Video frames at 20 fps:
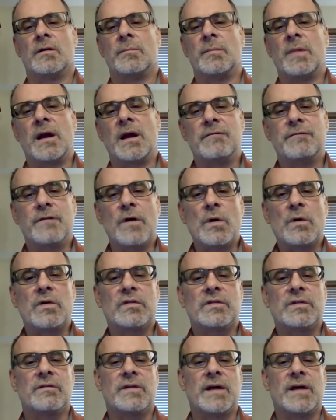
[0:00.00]
main
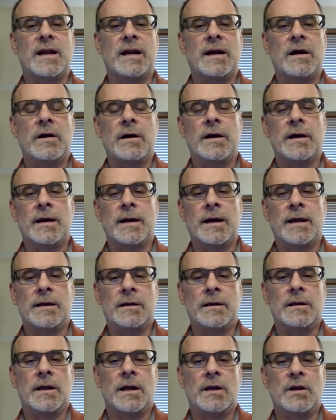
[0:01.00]
focus of that area.
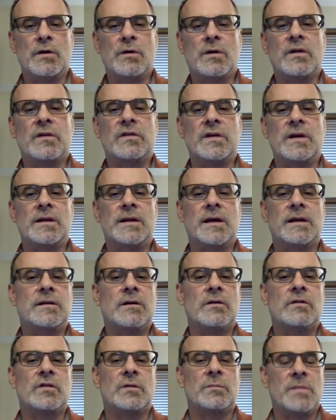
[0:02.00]
And you can see that
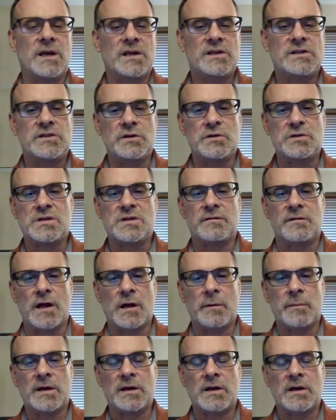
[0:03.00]
there is a mixed use
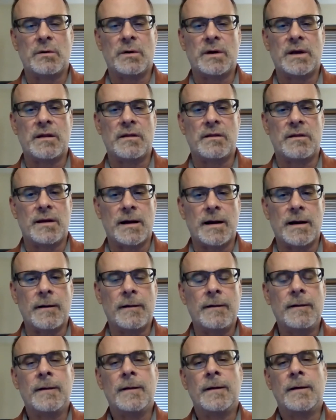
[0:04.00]
development going in
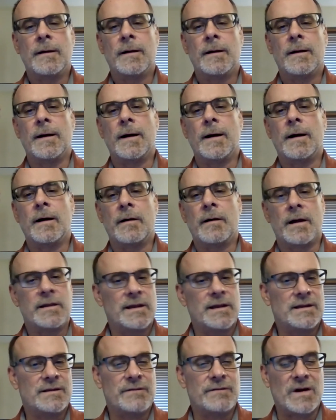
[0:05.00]
there. I
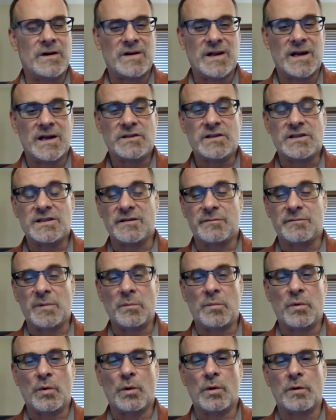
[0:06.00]
think the foundations have
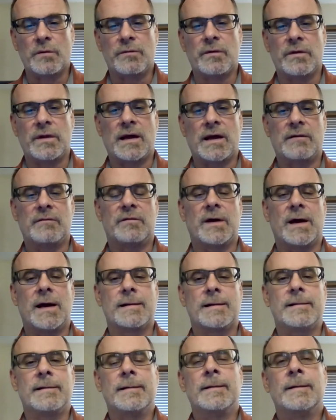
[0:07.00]
been poured for that, in
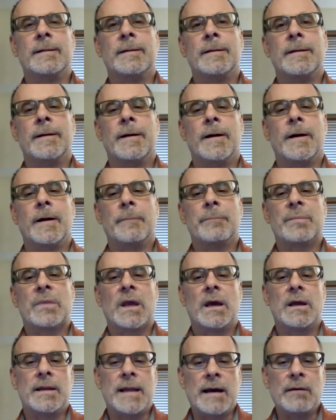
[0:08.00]
fact.
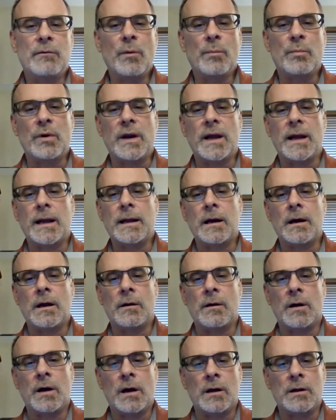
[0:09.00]
And that will bring
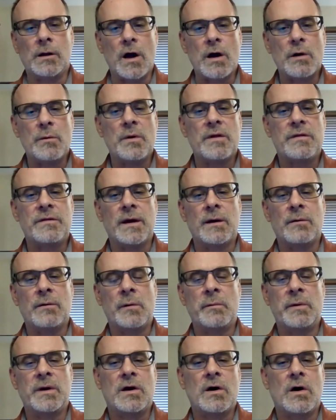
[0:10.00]
along with it
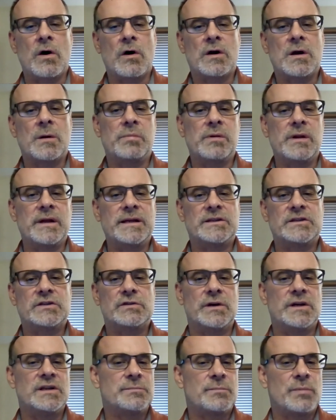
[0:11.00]
what we call a complete
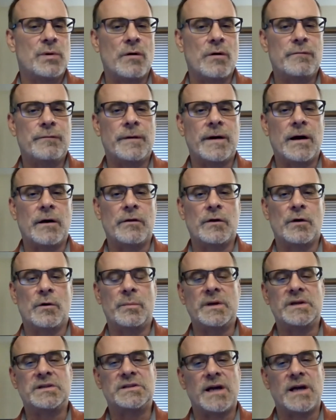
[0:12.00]
streets profile.
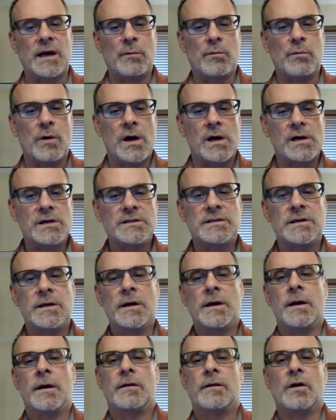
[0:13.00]
There'll be sidewalks,
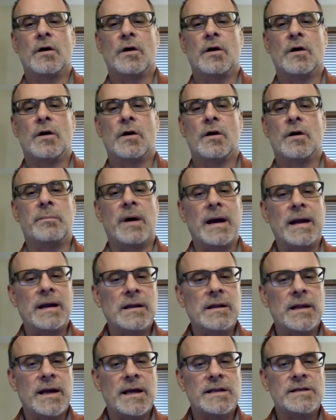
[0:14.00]
there'll be
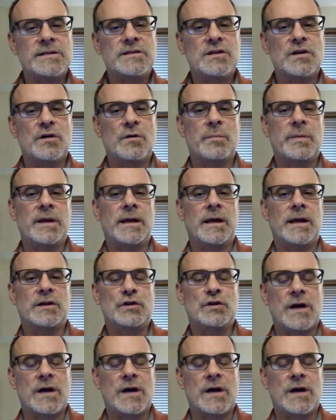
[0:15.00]
bike lanes, there'll be a